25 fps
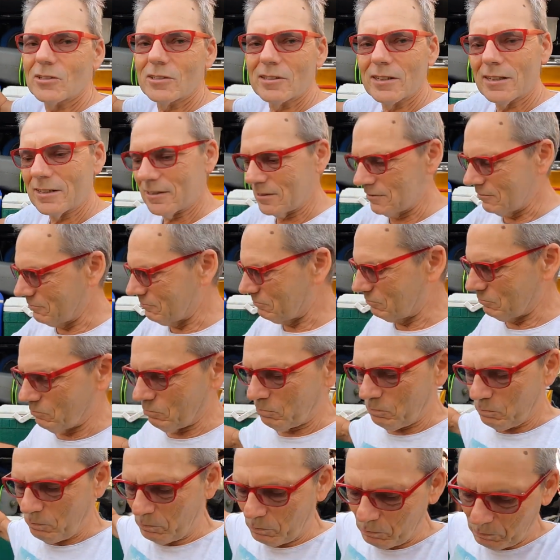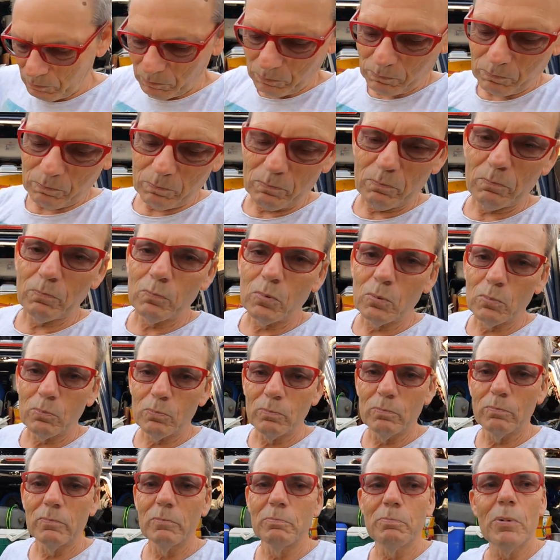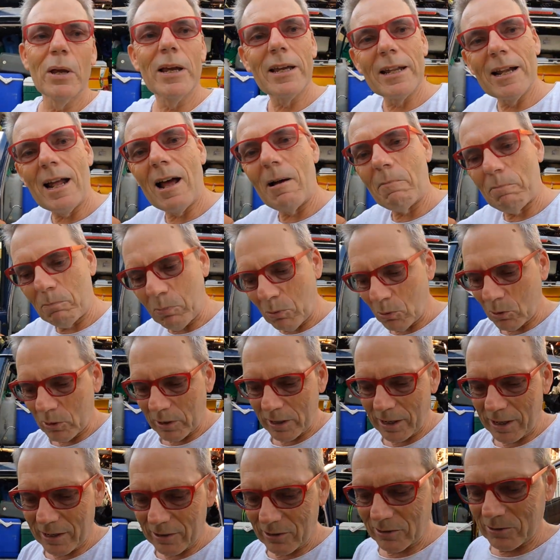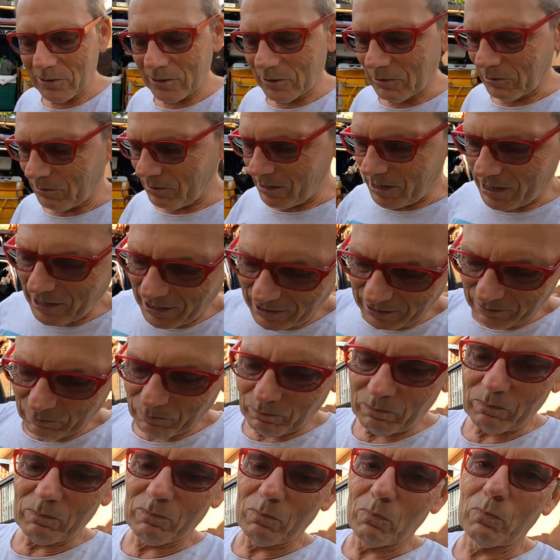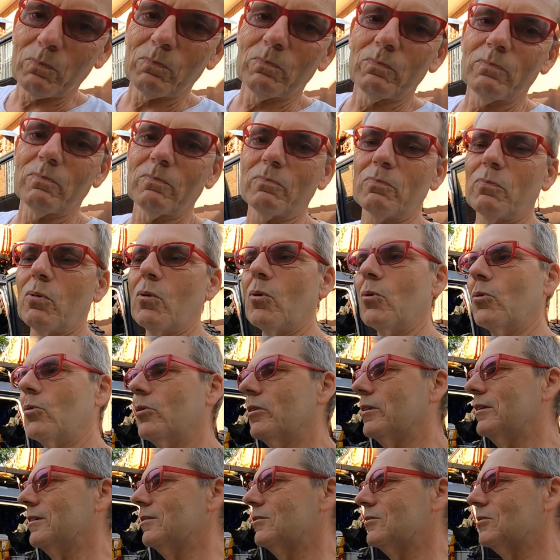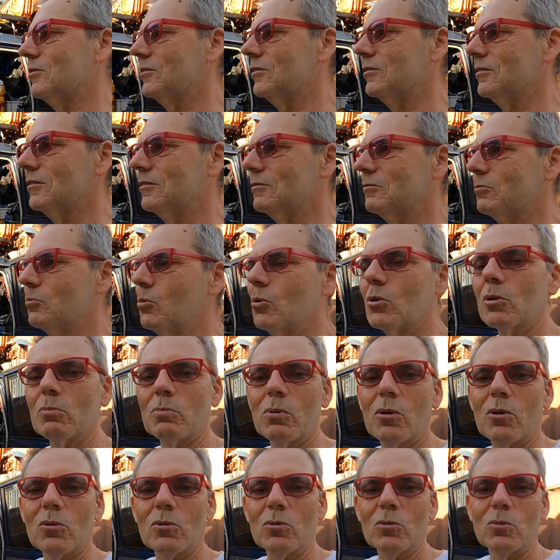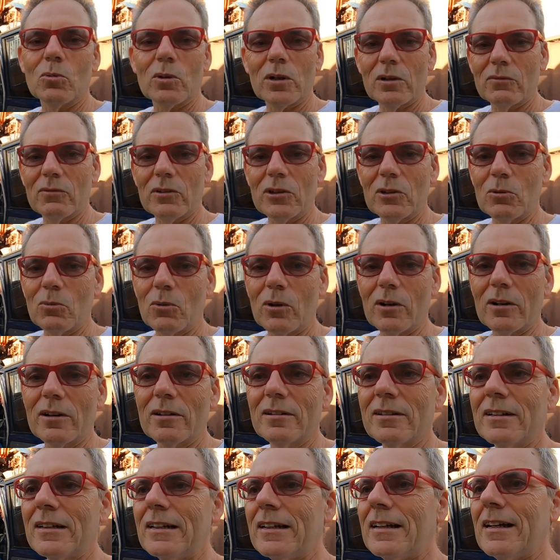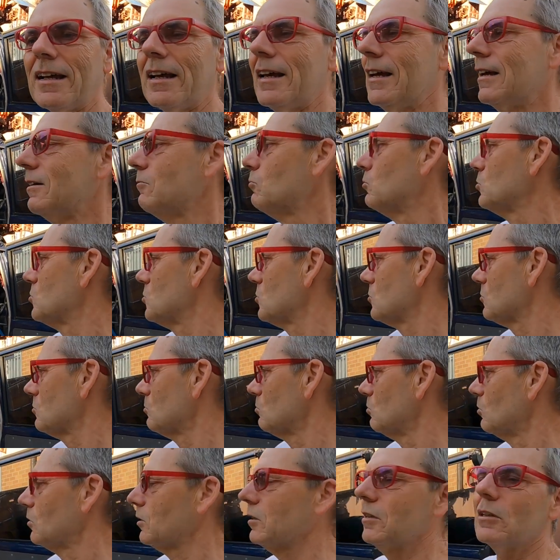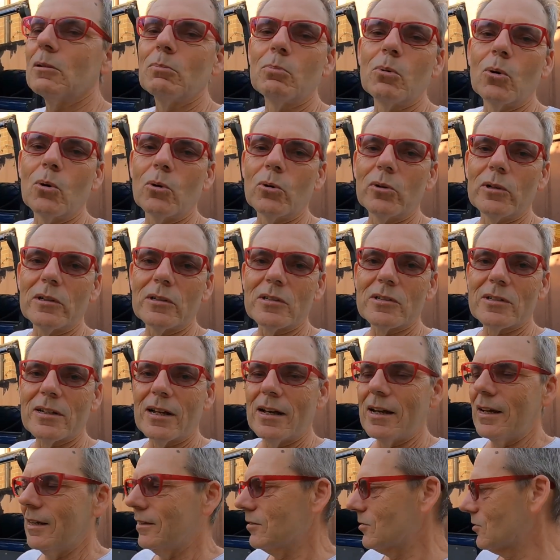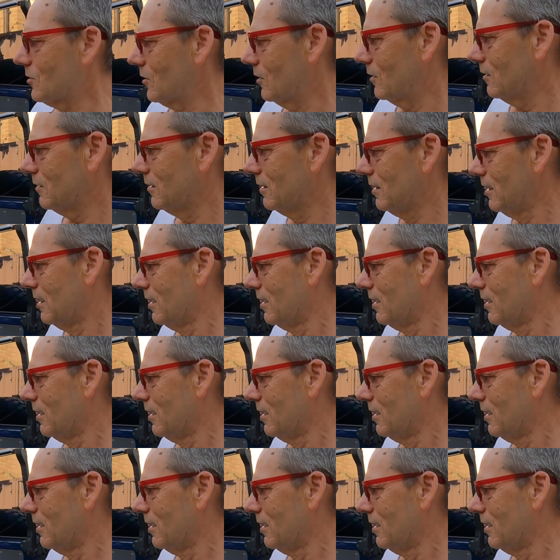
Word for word: and then pick it up, pull it out on the ground, pour it into the water bottle or whatever you wanted, which is a really laborious task. So